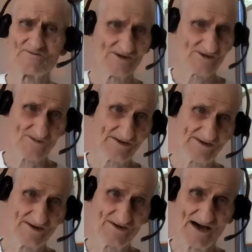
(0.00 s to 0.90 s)

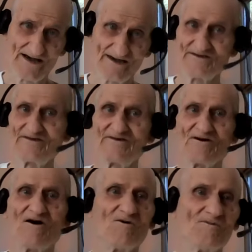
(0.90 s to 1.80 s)
restricted diet.
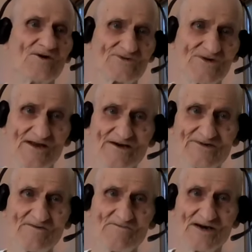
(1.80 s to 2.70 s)
Almost
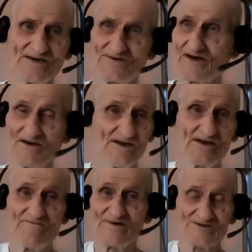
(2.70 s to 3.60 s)
nothing but
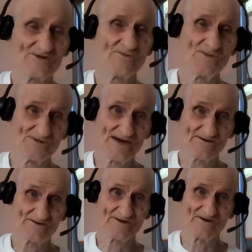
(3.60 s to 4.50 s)
vegetables
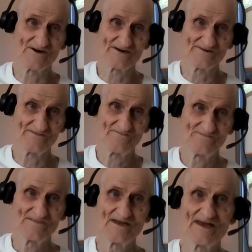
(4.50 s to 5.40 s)
out of the garden.
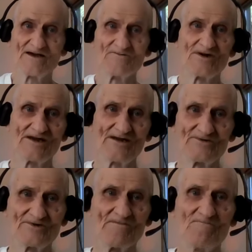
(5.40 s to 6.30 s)
And we
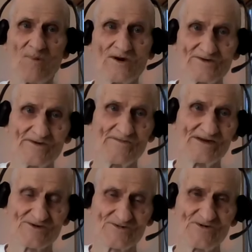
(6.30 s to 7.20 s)
either boiled them
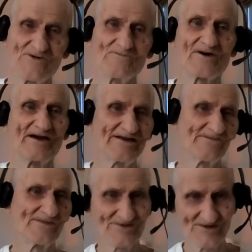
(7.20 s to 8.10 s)
into soup or ate
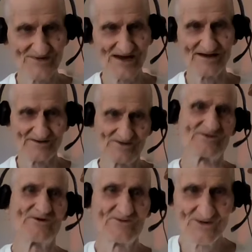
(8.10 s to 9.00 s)
them as a salad.
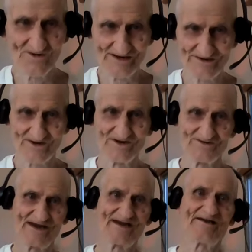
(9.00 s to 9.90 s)
Your choice all
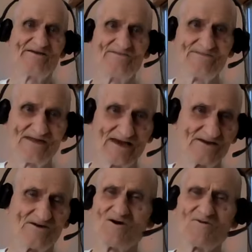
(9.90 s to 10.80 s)
day.
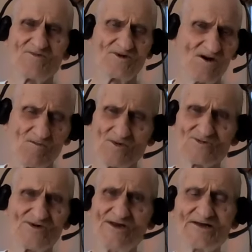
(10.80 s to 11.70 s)
And
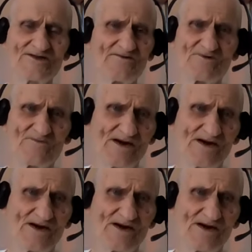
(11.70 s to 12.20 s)
almost nothing for